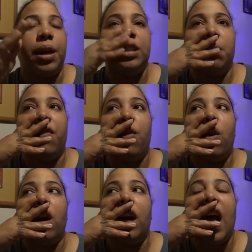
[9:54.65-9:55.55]
Because
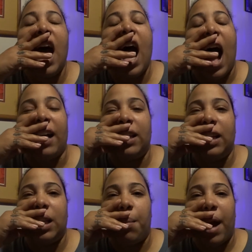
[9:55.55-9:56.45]
before, I
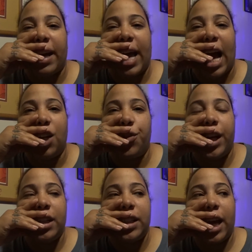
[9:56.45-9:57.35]
think that my
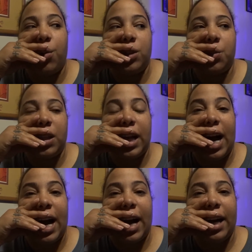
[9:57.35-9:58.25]
calorie intake was really
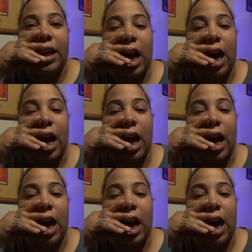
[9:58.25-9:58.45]
high.